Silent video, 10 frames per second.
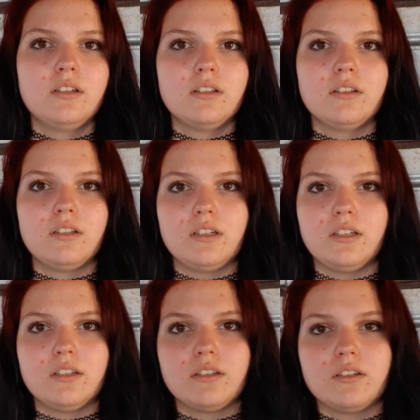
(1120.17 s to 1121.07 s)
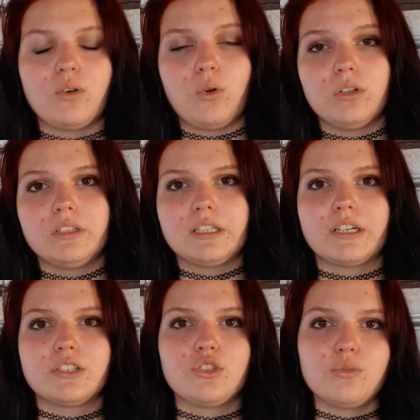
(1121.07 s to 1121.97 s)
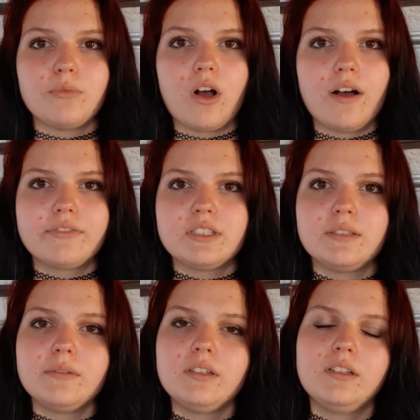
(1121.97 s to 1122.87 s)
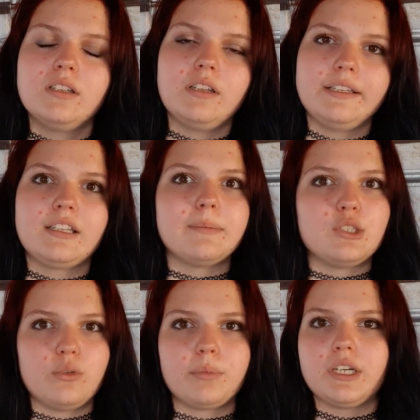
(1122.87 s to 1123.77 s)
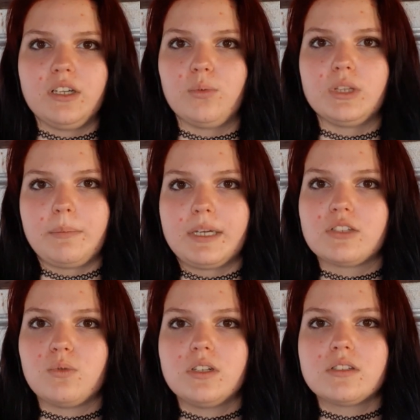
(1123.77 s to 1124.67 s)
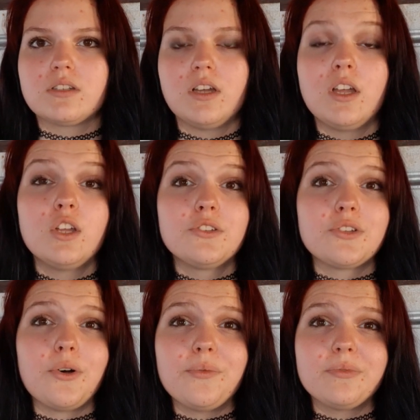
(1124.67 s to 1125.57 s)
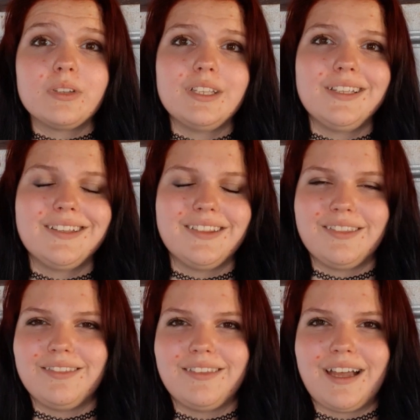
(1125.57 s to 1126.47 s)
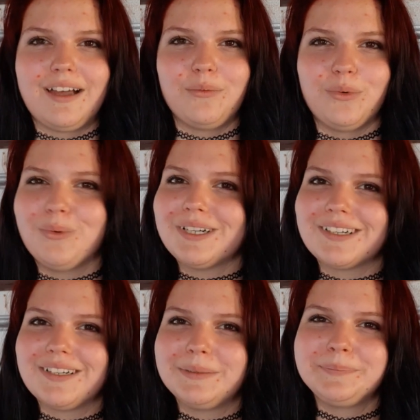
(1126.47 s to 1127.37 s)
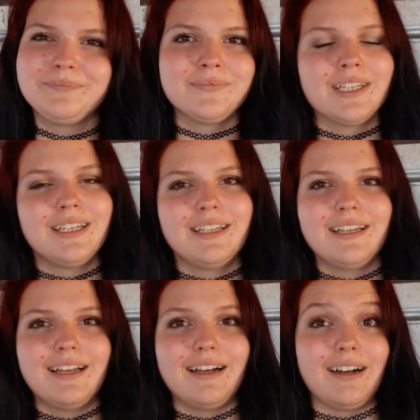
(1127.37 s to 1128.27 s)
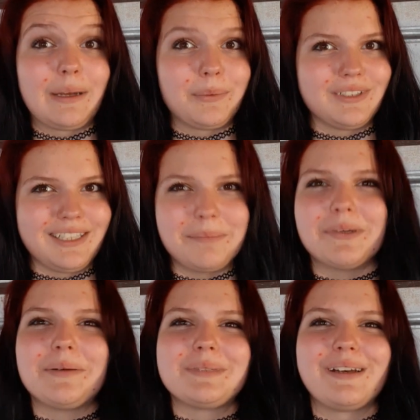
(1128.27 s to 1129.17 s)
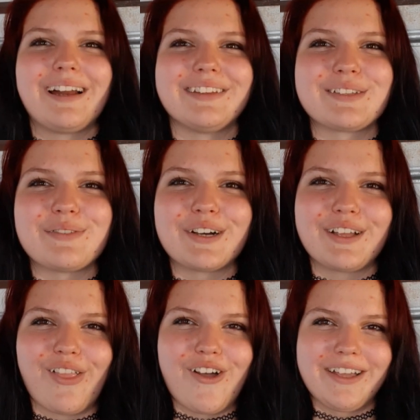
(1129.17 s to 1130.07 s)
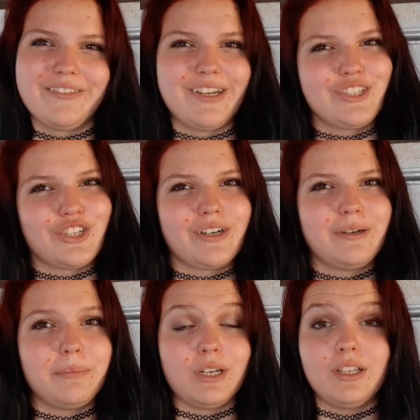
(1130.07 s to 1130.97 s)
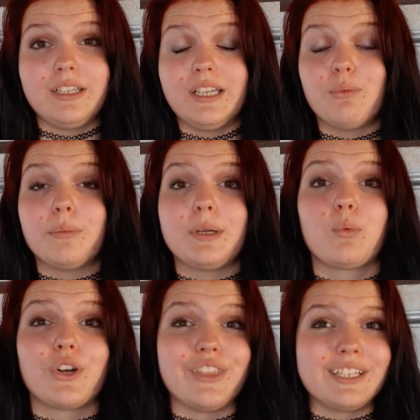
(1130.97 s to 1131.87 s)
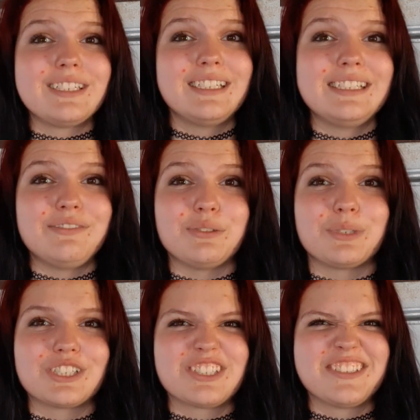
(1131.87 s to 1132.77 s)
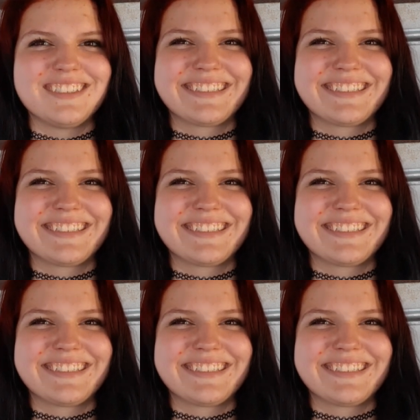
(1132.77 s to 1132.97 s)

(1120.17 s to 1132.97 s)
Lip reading: the old litter too often. Like they've been doing pretty good with the mixed ones, so hopefully that will work. I will keep you updated on this very long adventure, but it will be worth it if it works.